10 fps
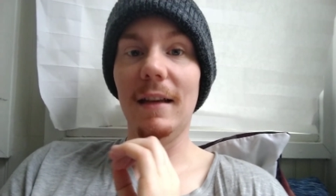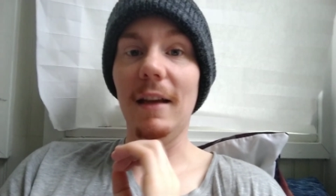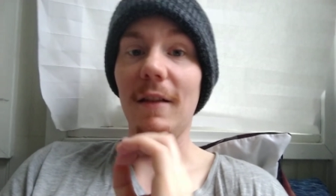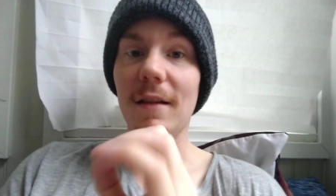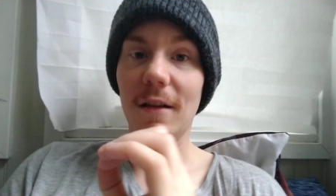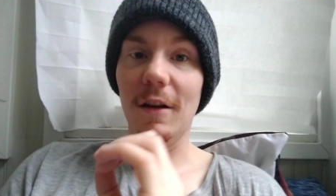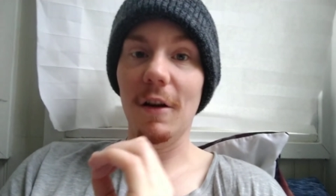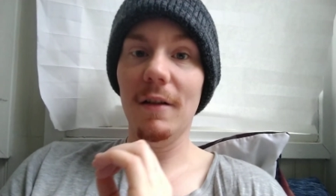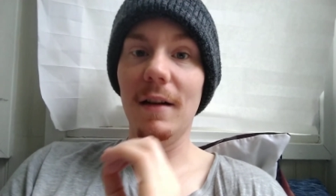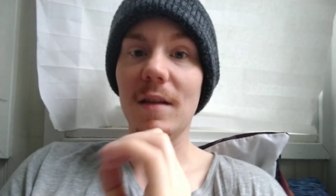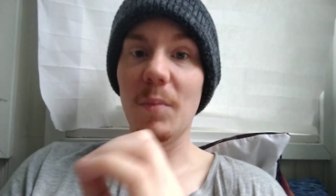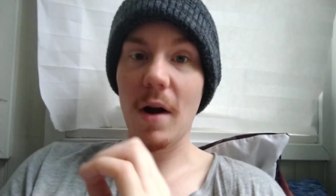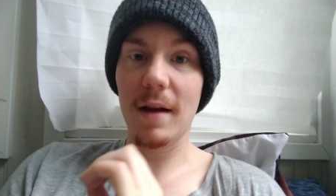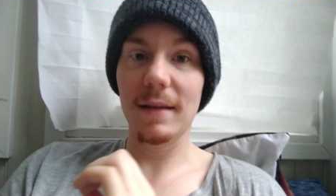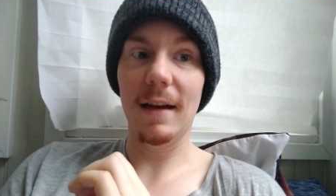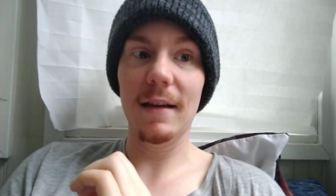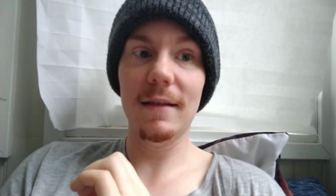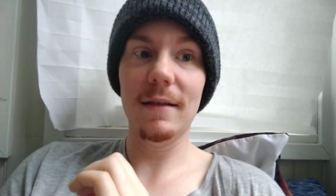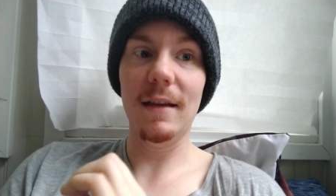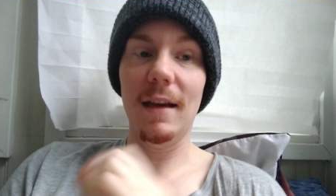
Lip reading: healing's linear, it's a process,